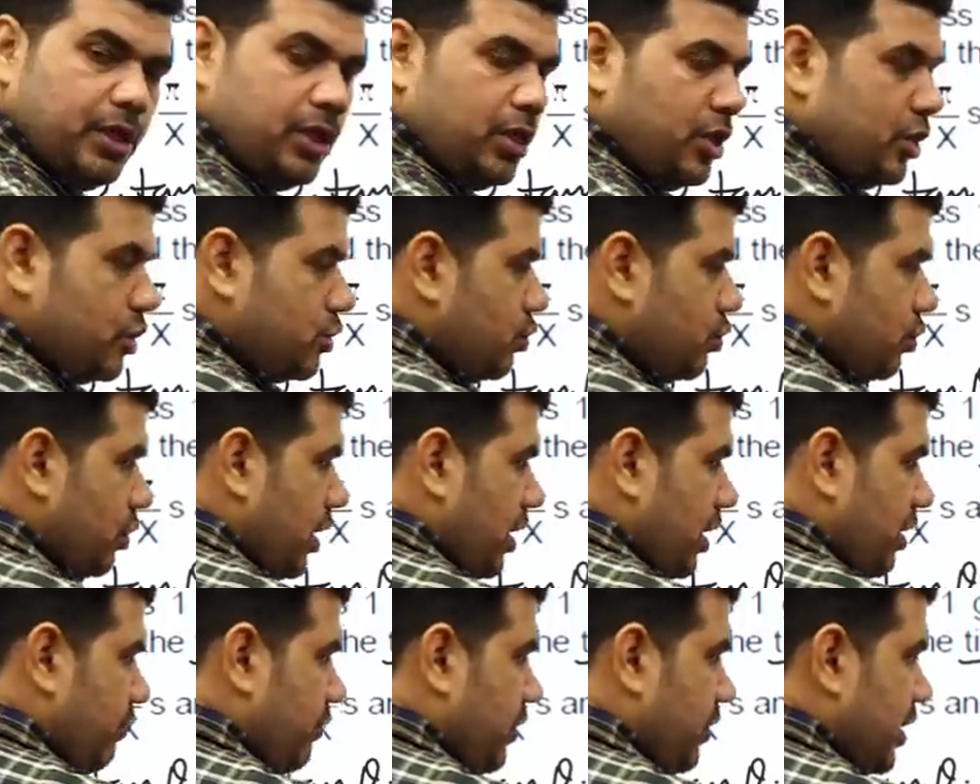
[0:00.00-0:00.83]
So
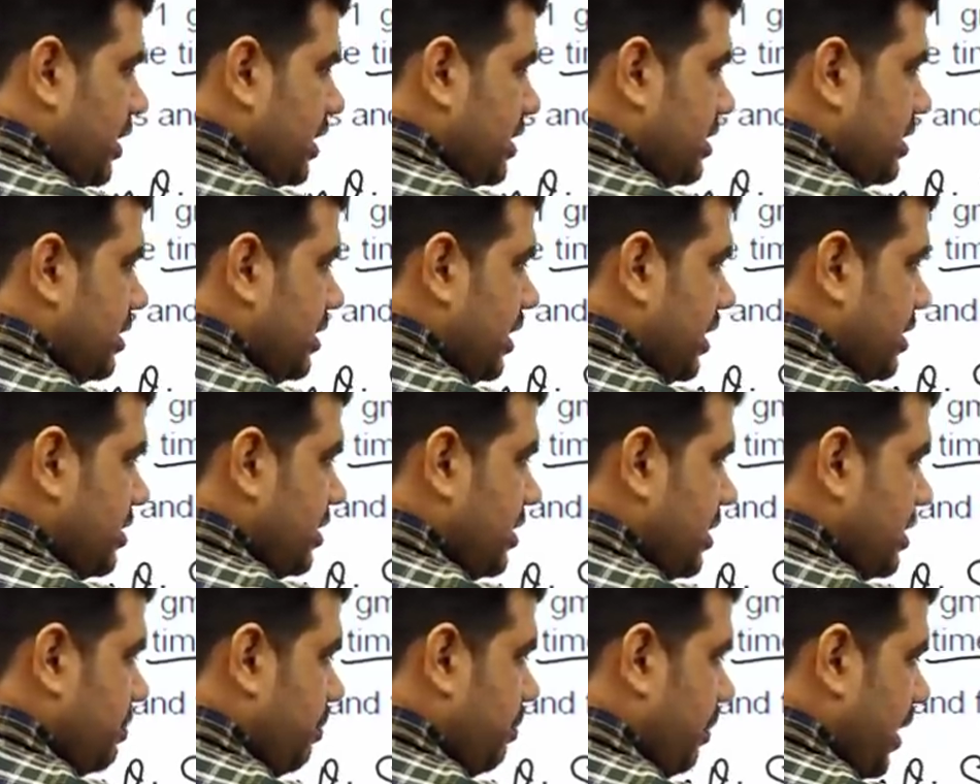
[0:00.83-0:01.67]
if this
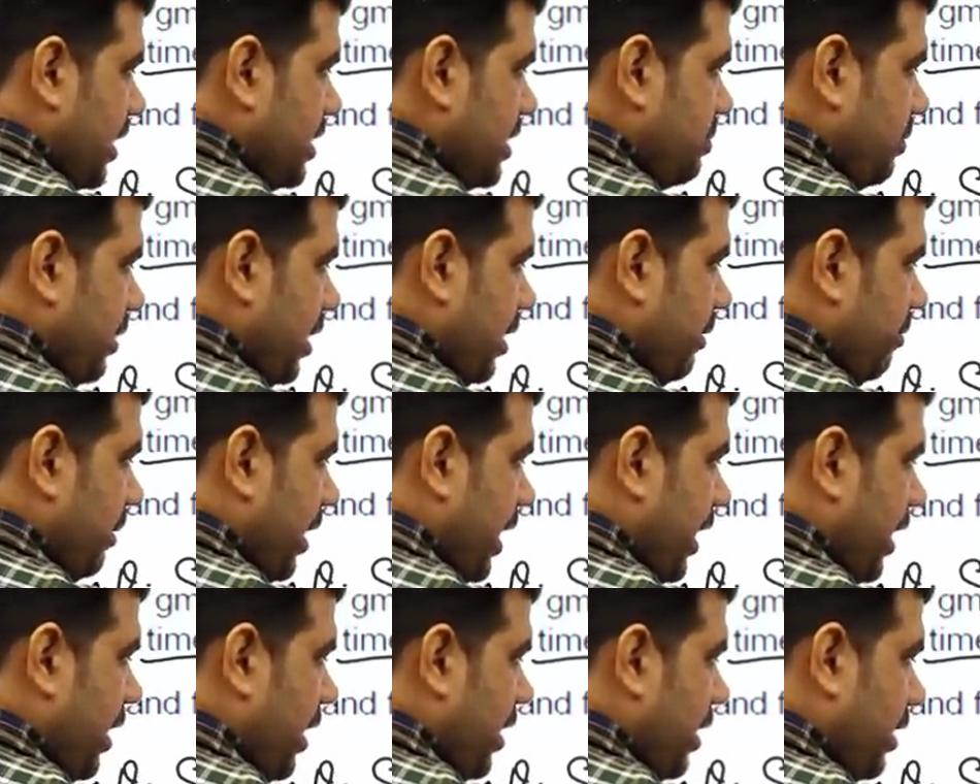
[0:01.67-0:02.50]
displacement,
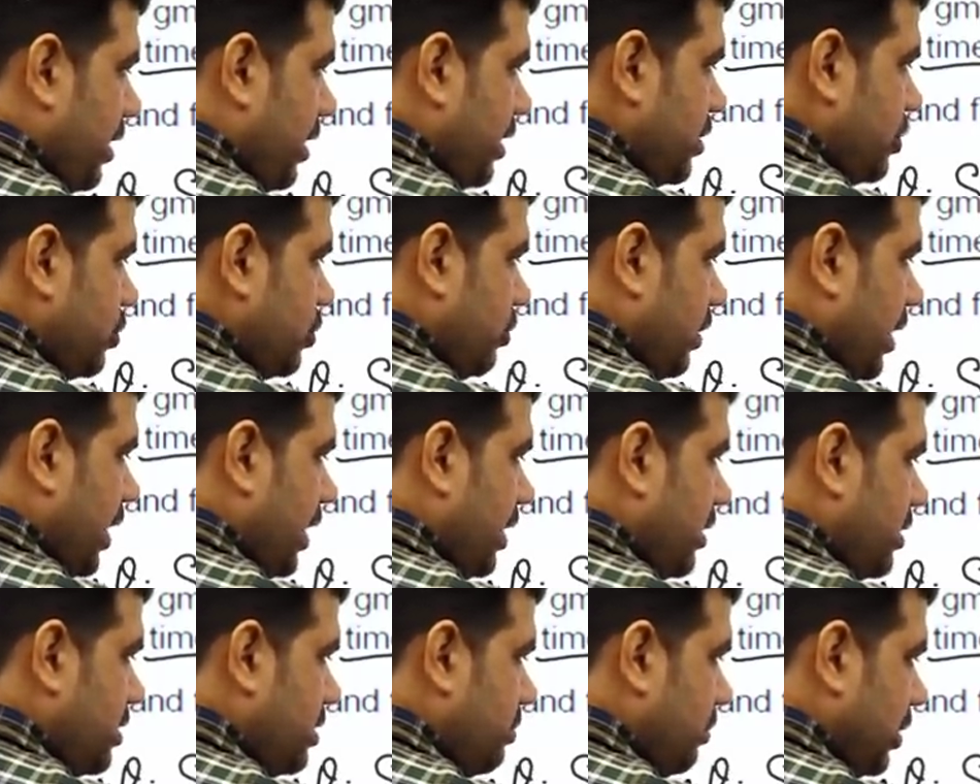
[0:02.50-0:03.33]
my dear
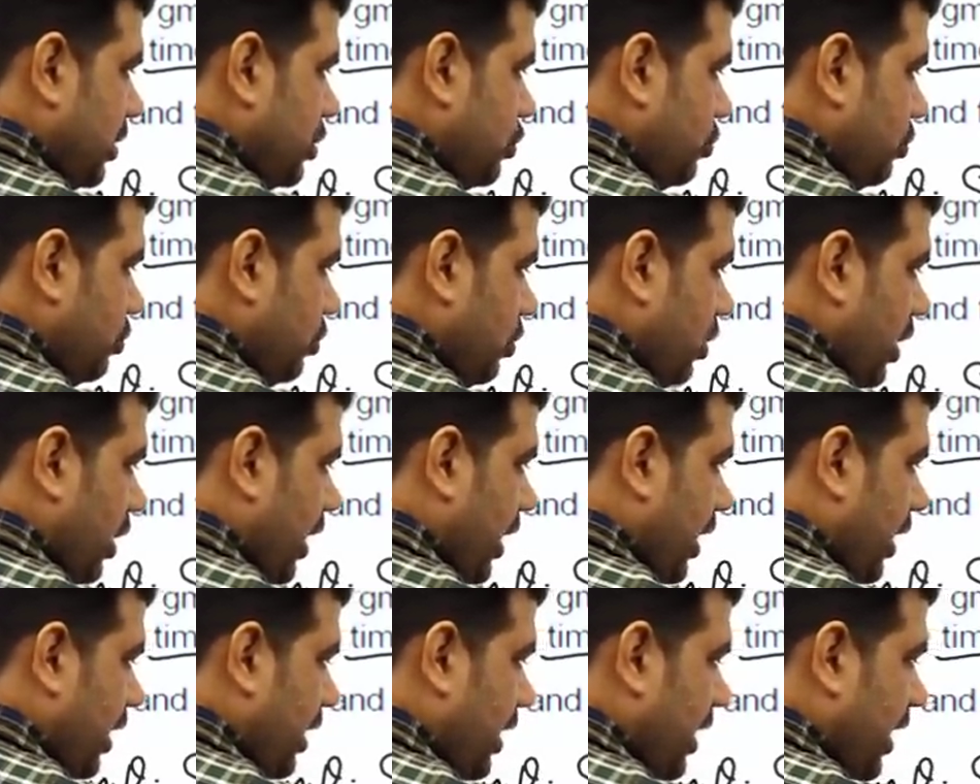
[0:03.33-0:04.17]
students, bachon,
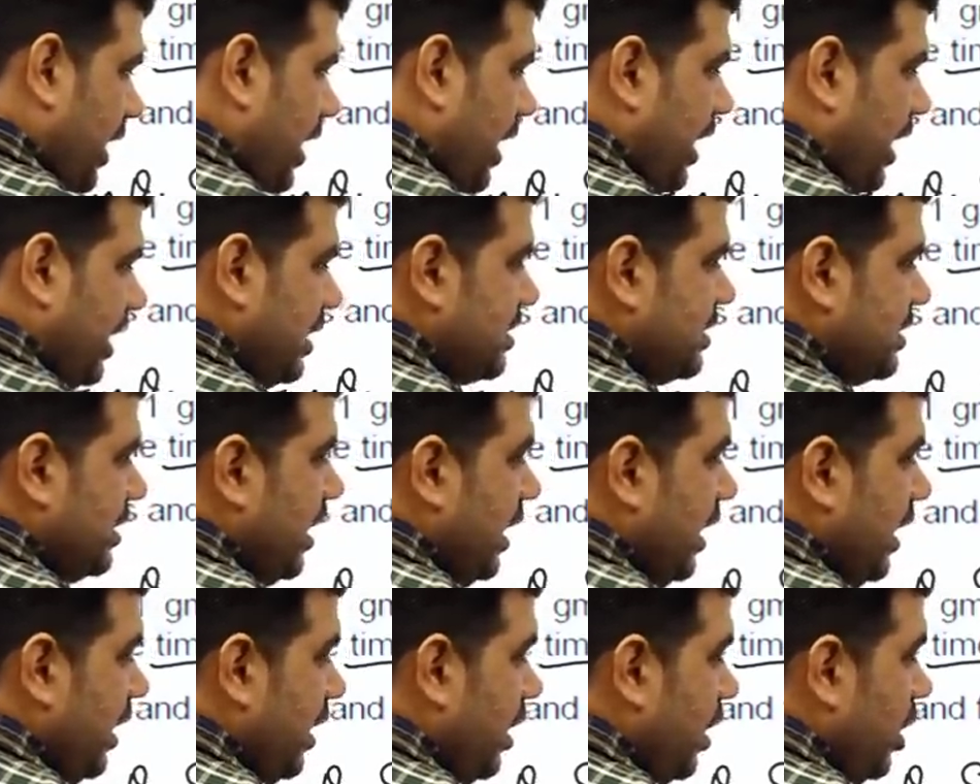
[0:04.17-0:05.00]
agar ye x
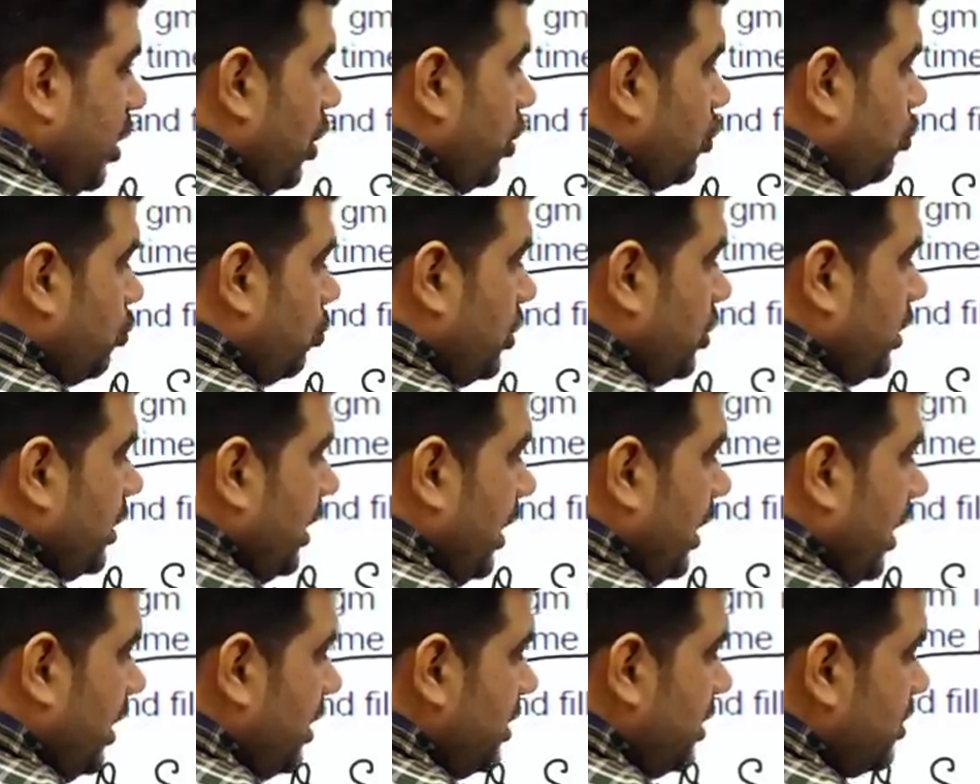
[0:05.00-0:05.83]
hai, to
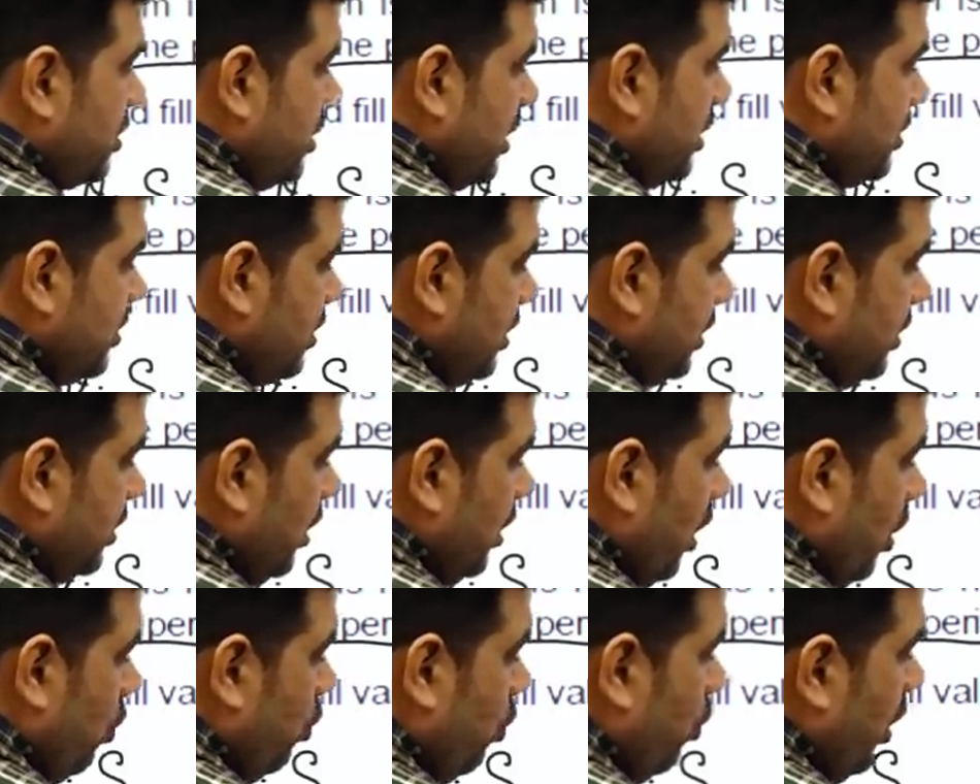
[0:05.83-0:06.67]
ye distance
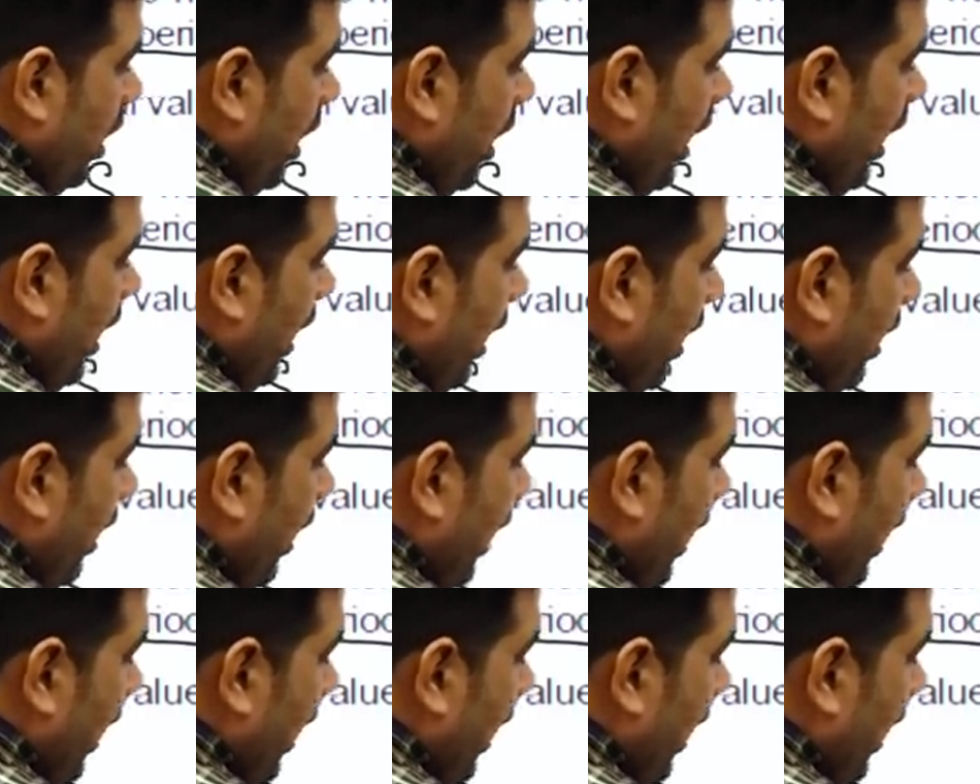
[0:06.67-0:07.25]
kitna hoga?